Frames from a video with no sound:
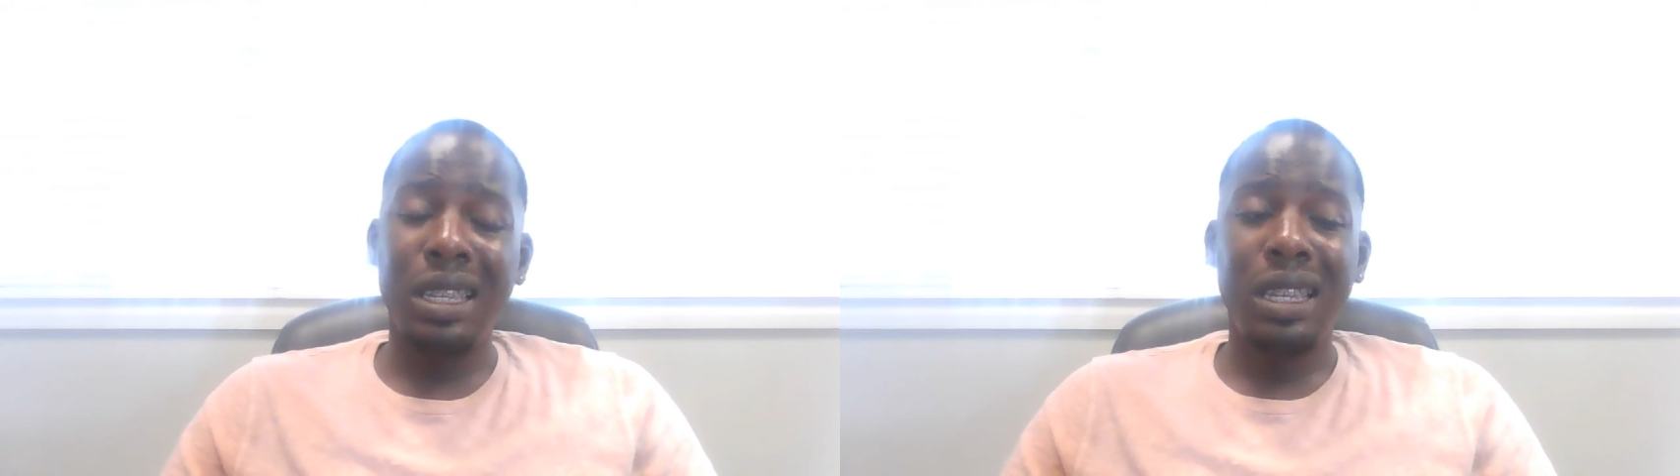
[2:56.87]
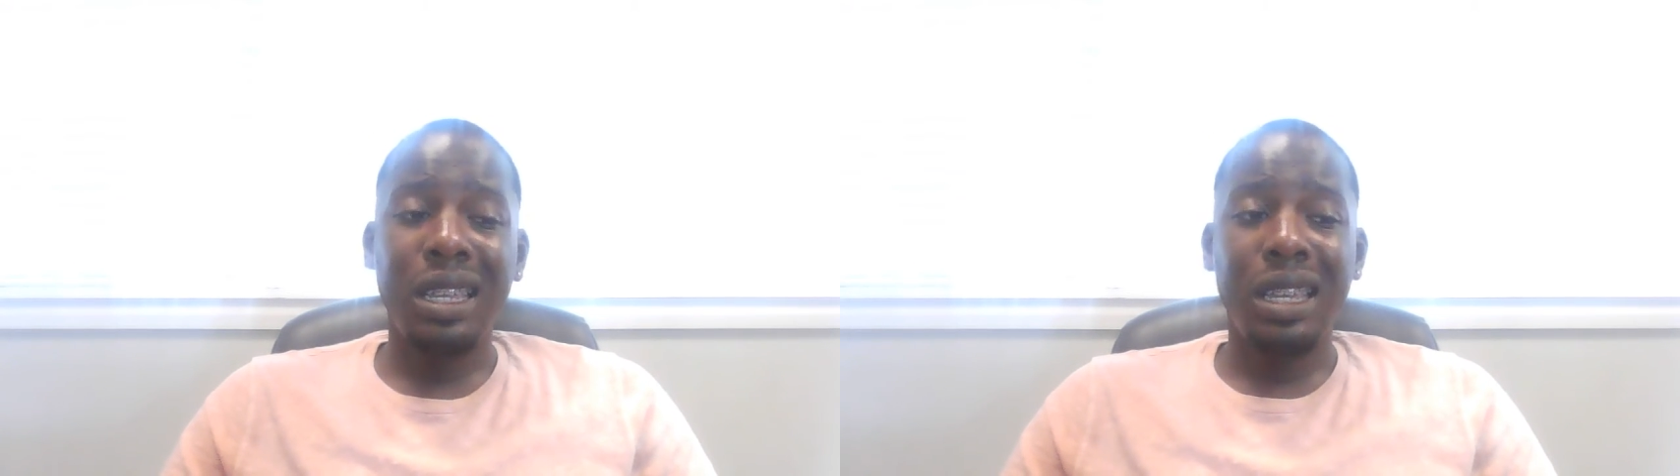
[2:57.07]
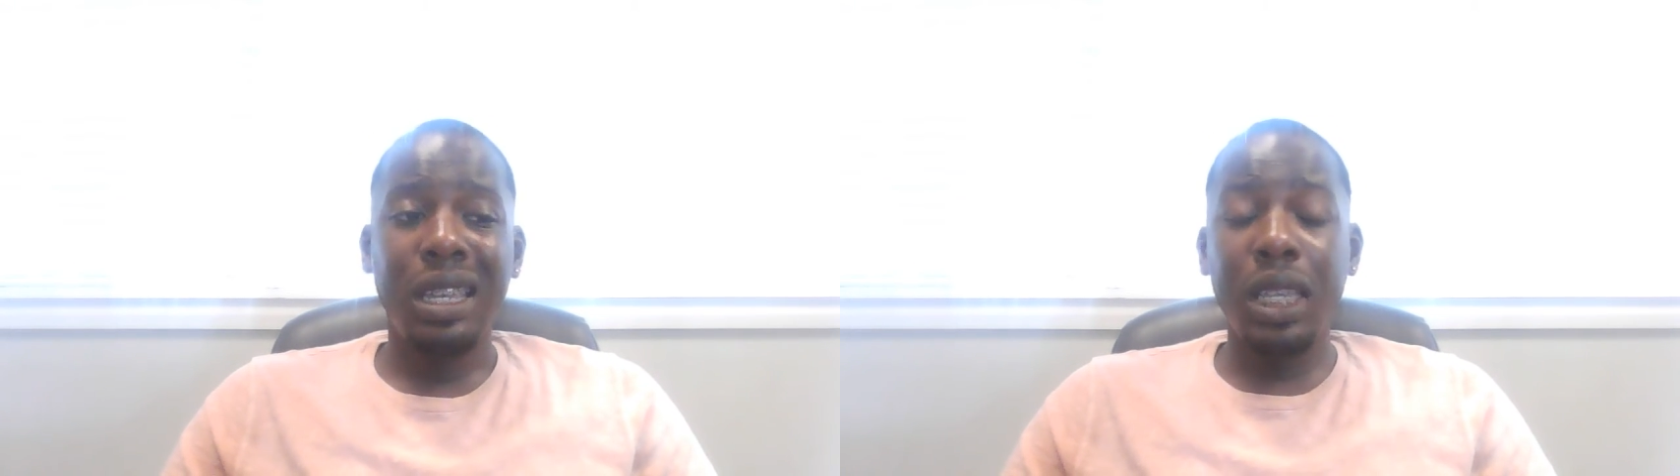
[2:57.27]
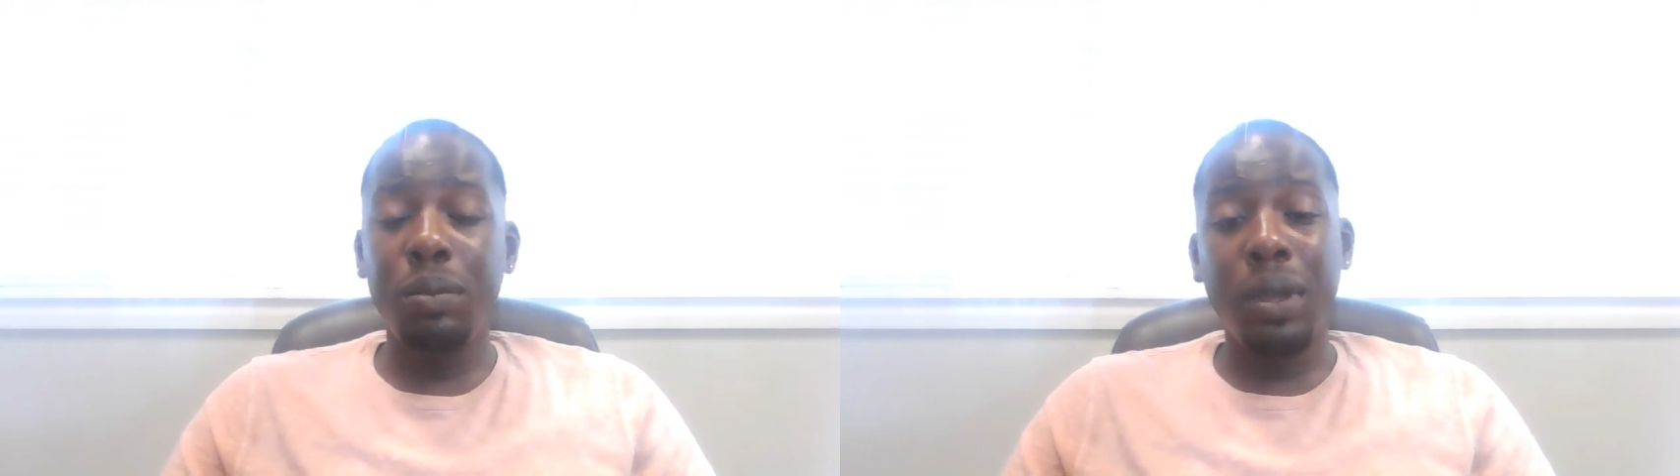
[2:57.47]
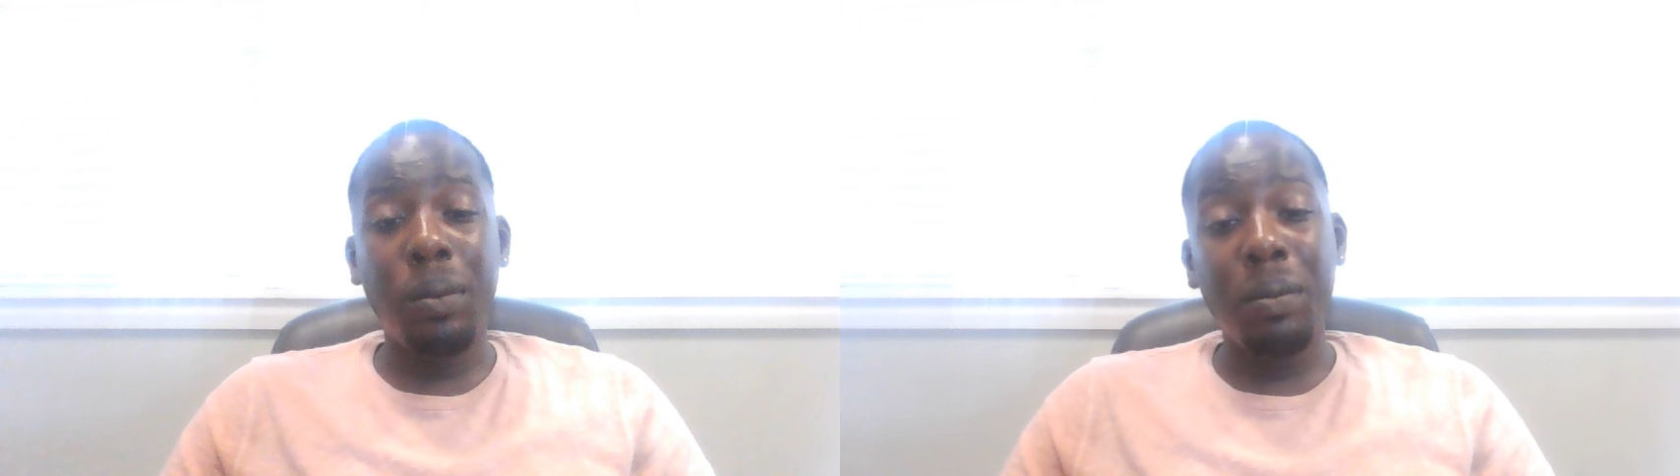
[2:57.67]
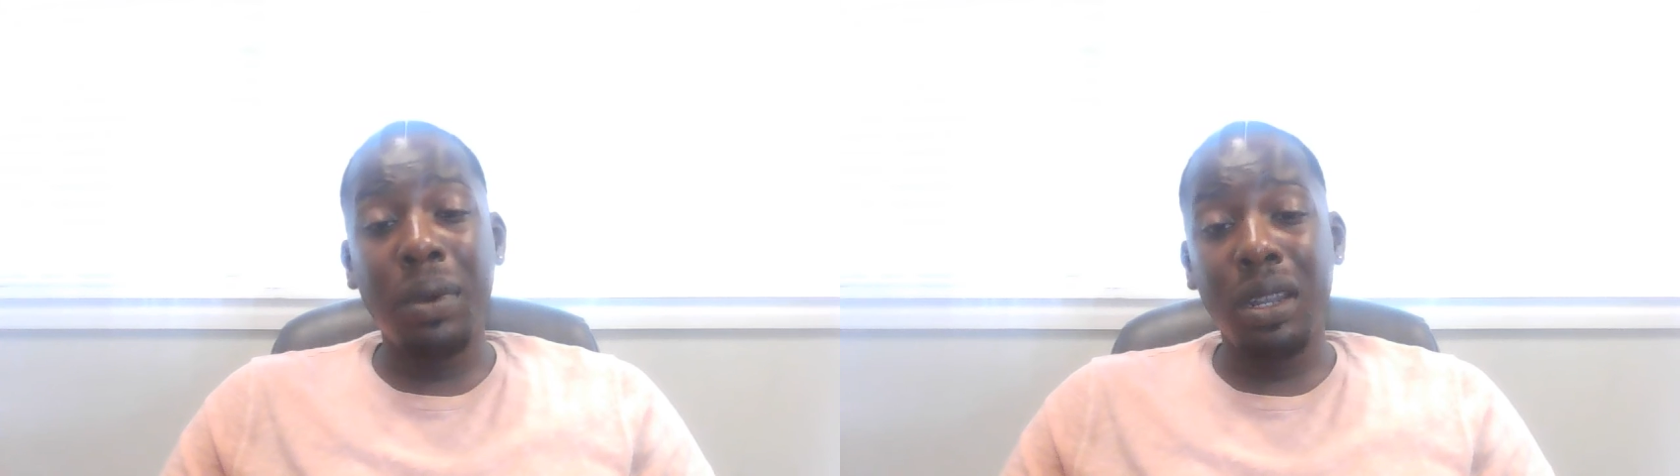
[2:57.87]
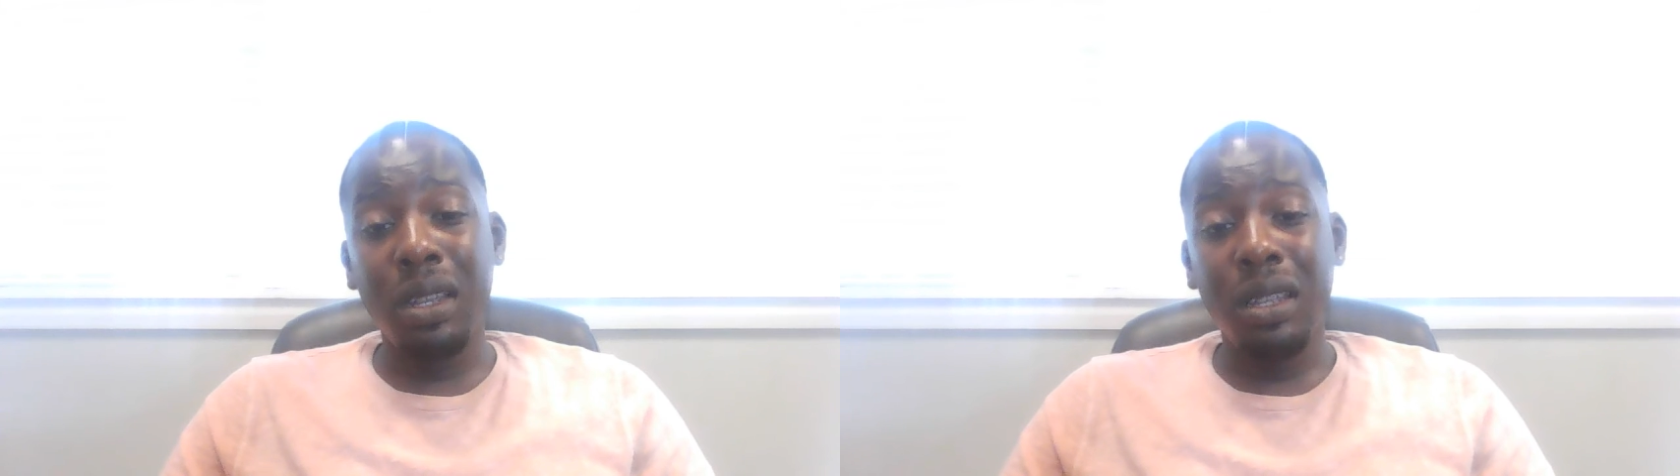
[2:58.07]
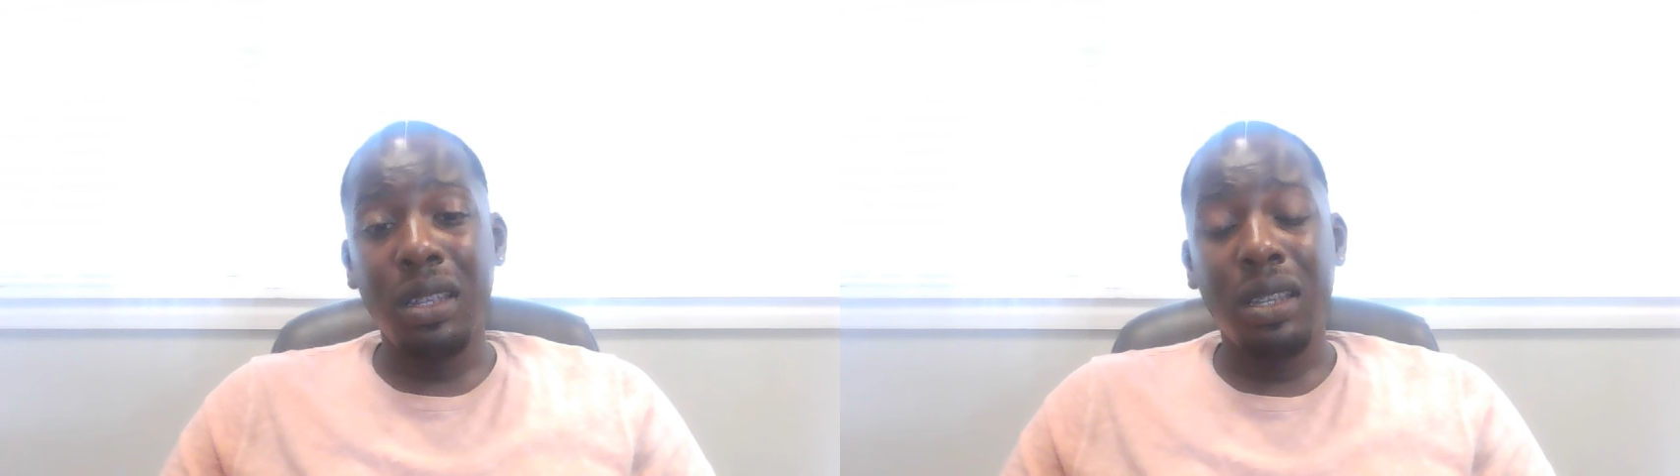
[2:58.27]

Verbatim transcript: day, his baby mother,